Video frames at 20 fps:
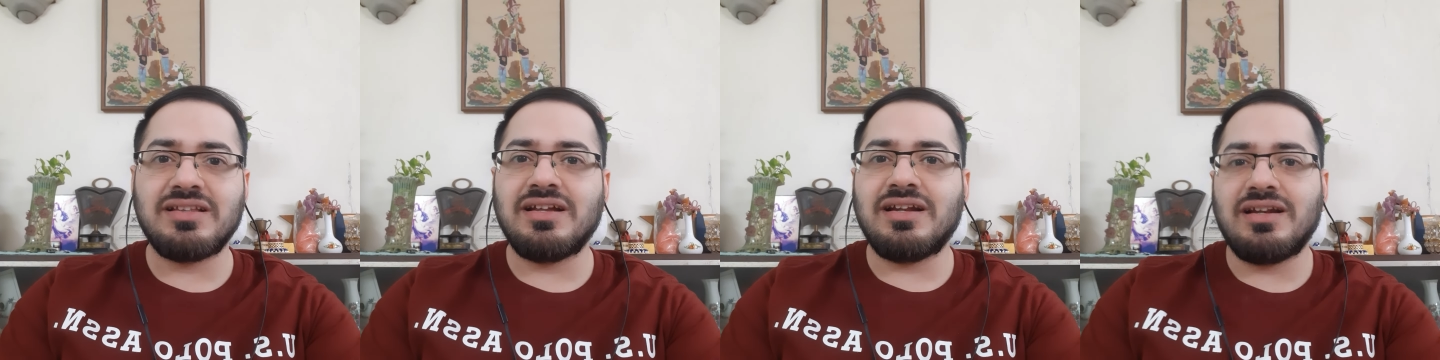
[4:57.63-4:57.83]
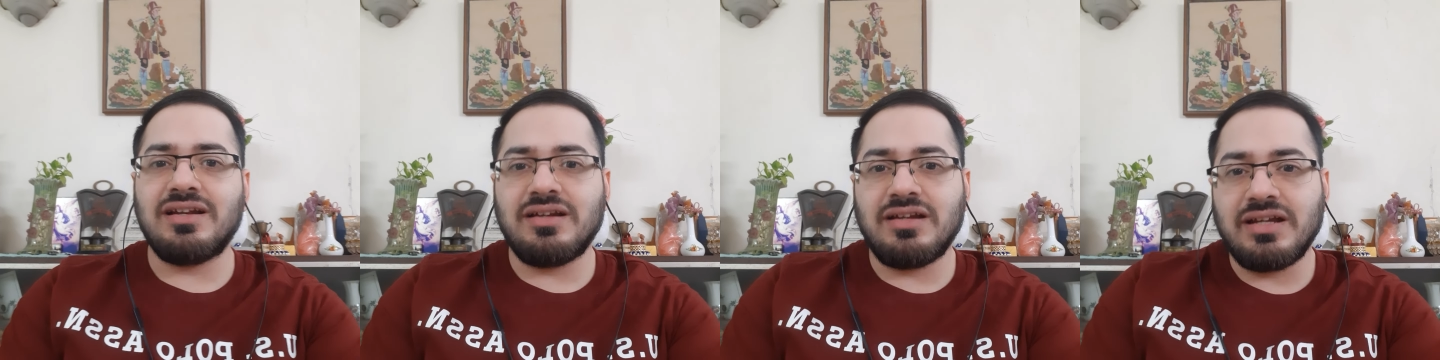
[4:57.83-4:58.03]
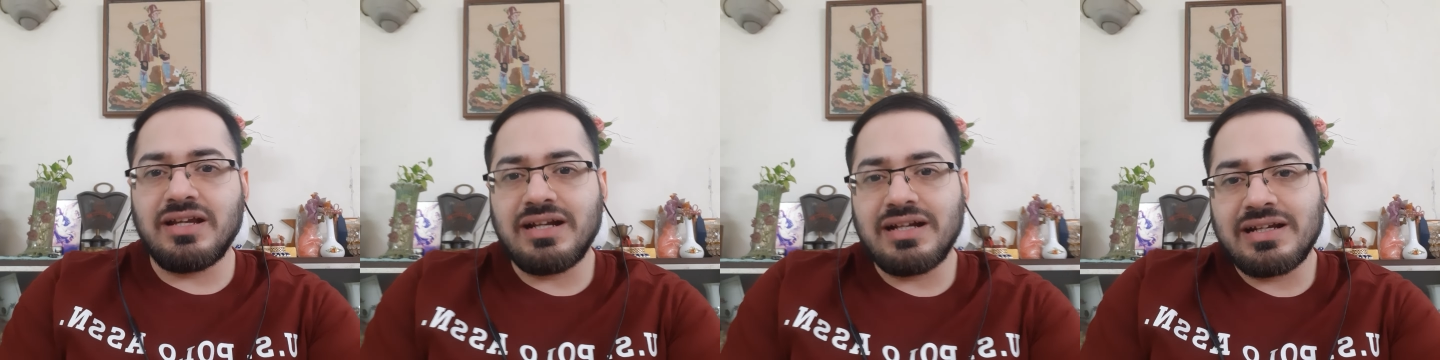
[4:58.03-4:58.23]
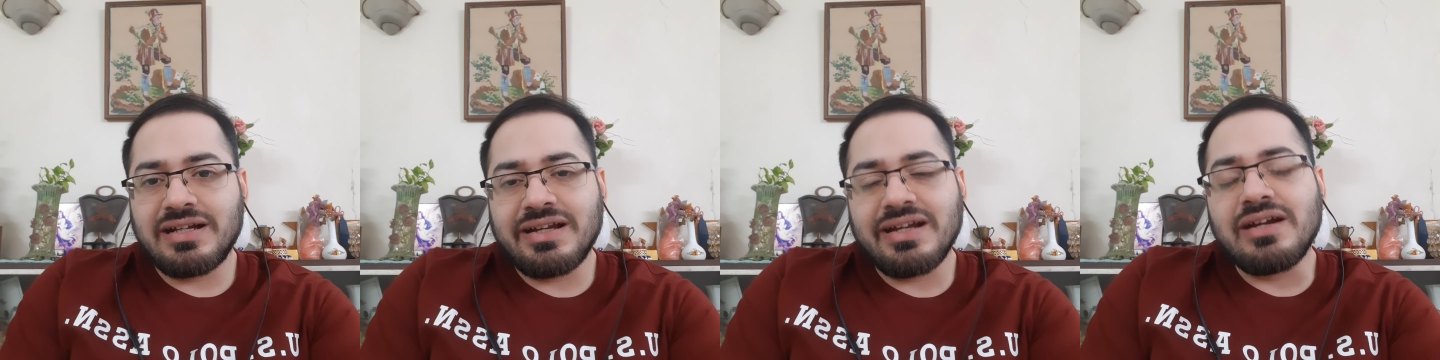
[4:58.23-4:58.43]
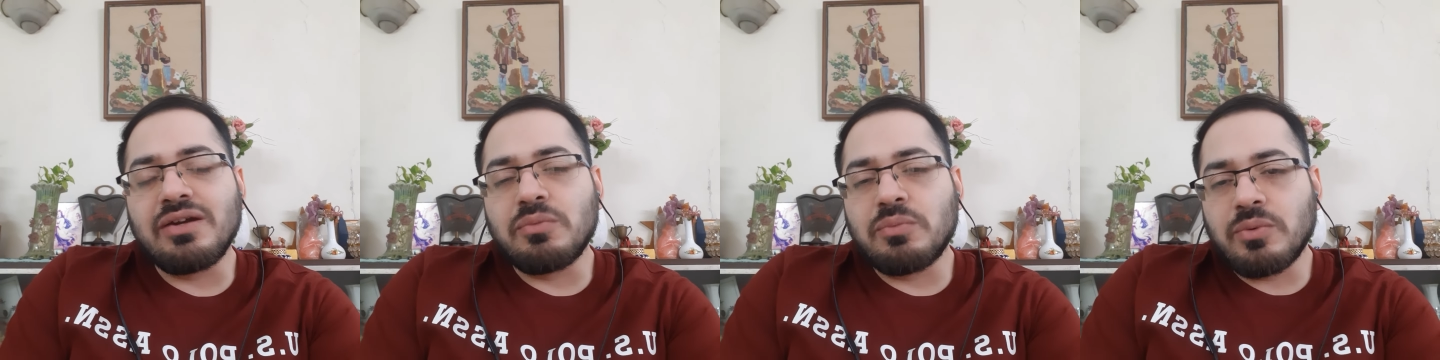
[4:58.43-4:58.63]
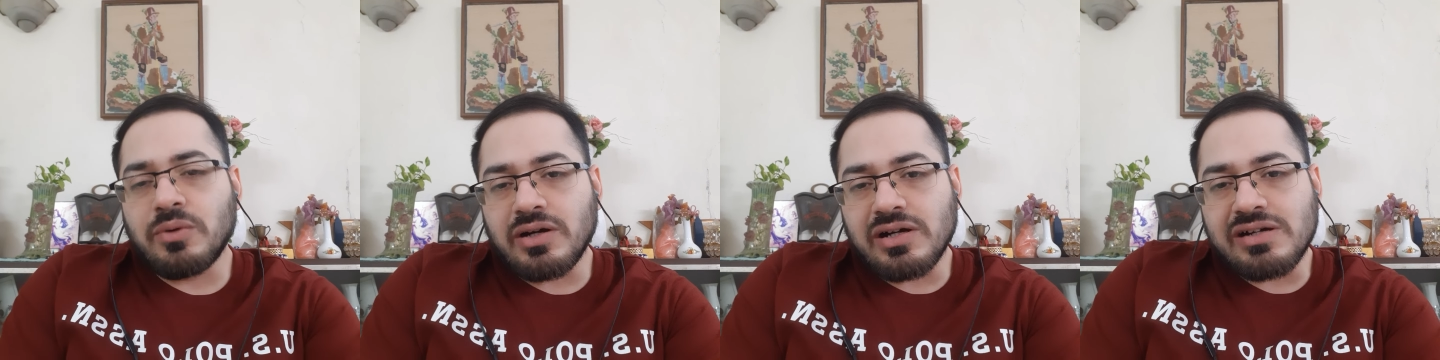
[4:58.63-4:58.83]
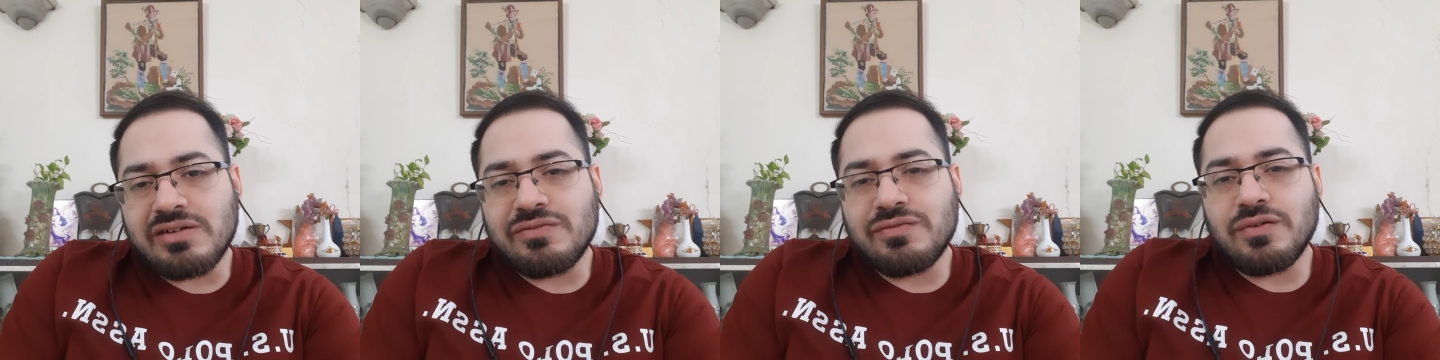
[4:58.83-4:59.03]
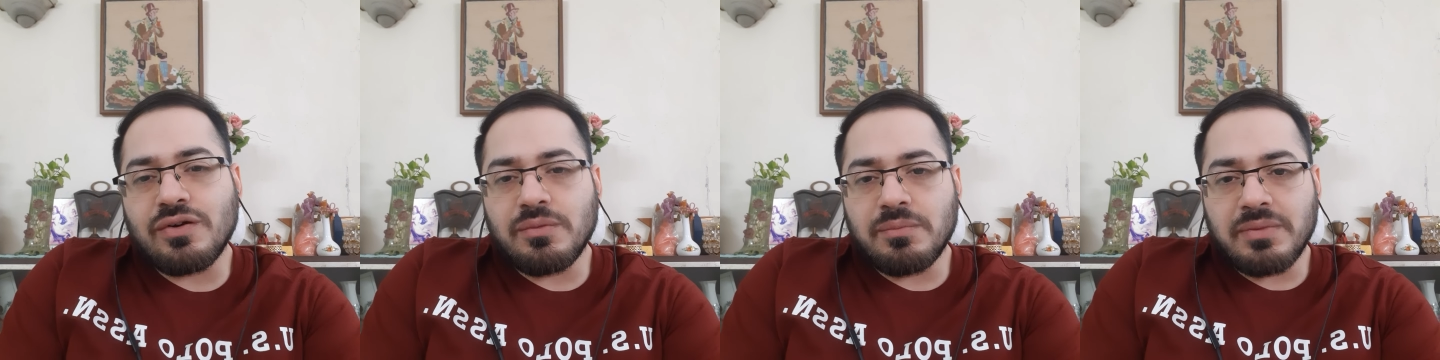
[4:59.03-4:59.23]
then it did work
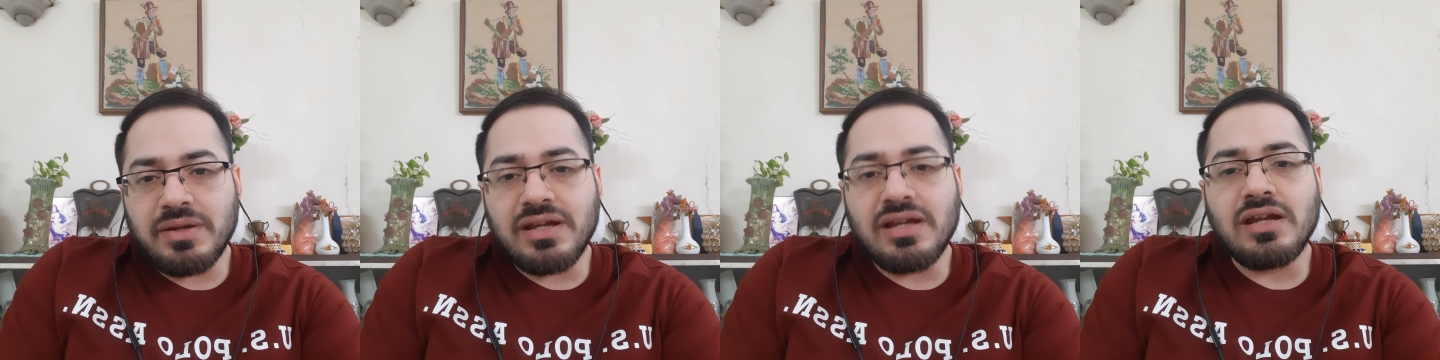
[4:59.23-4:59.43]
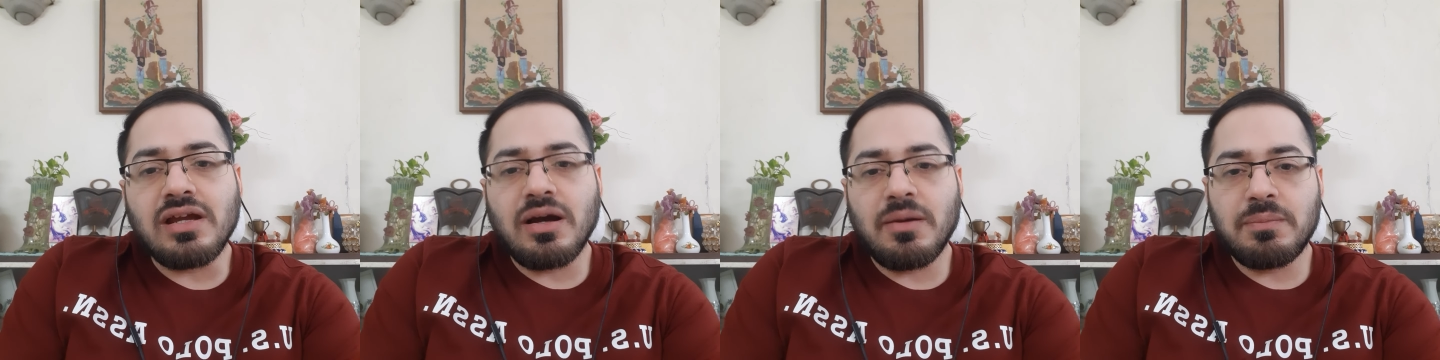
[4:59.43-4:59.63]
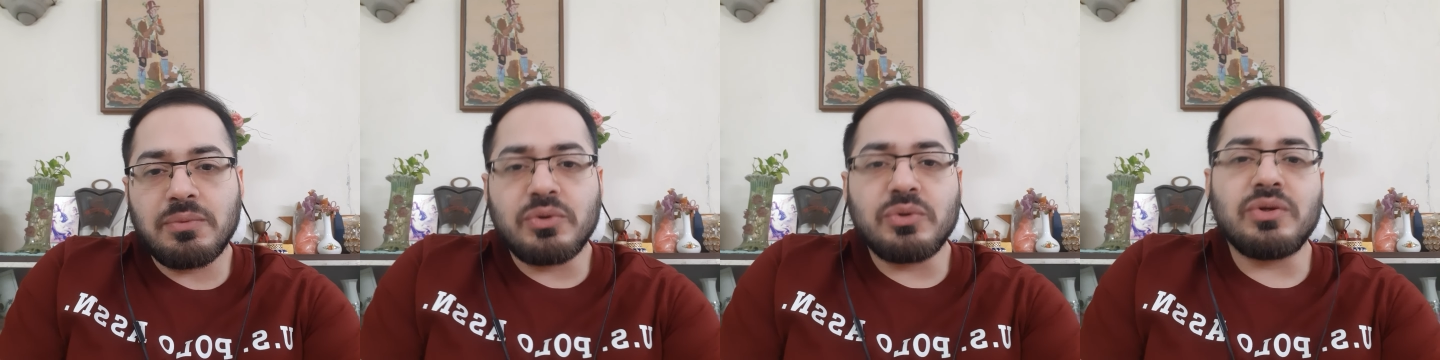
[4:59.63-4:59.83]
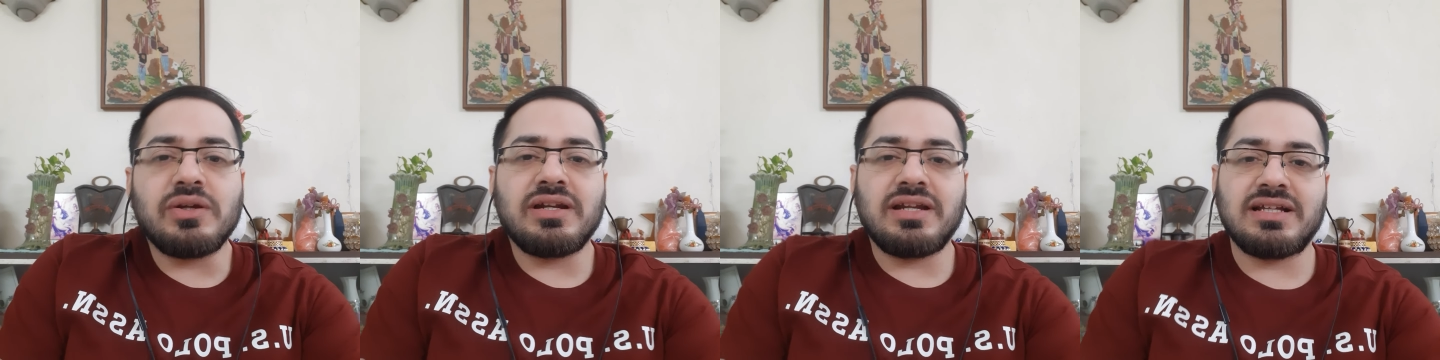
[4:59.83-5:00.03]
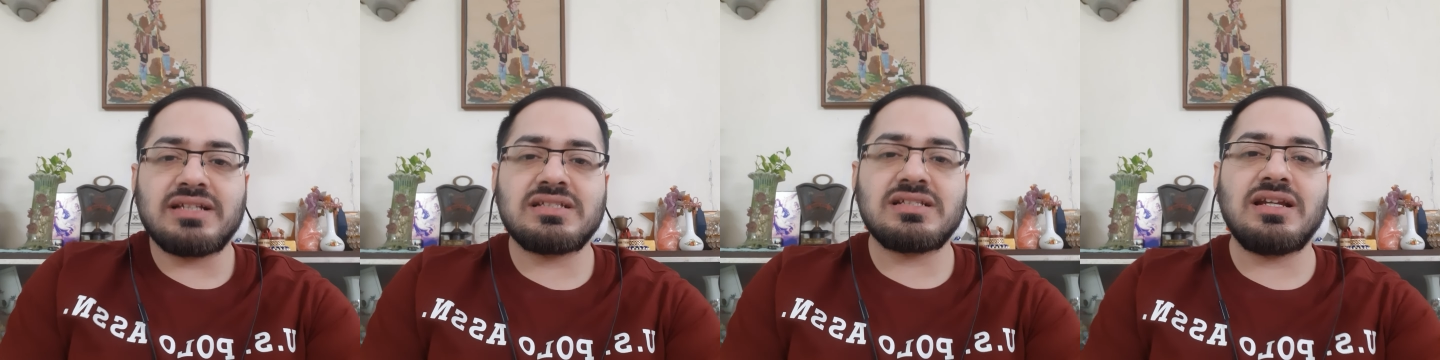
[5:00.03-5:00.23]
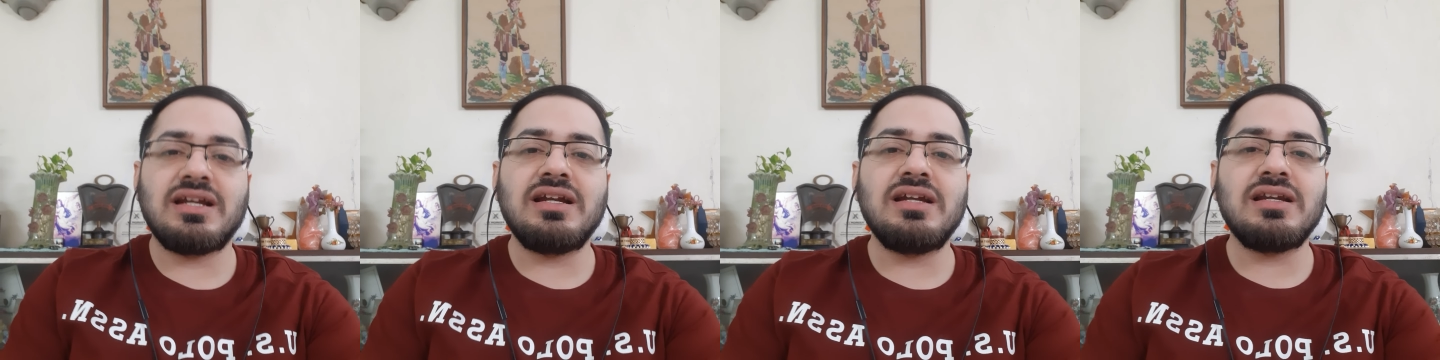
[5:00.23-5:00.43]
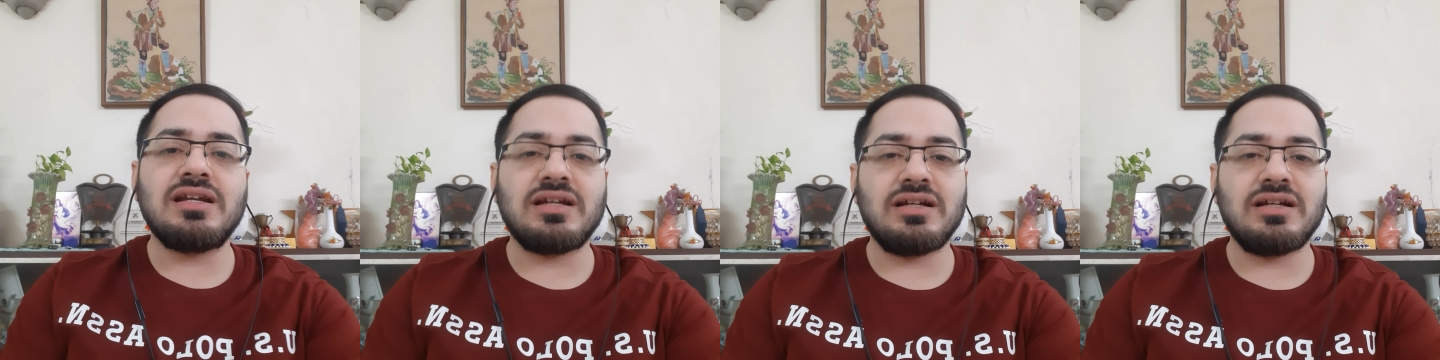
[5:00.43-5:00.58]
for me up to an extent.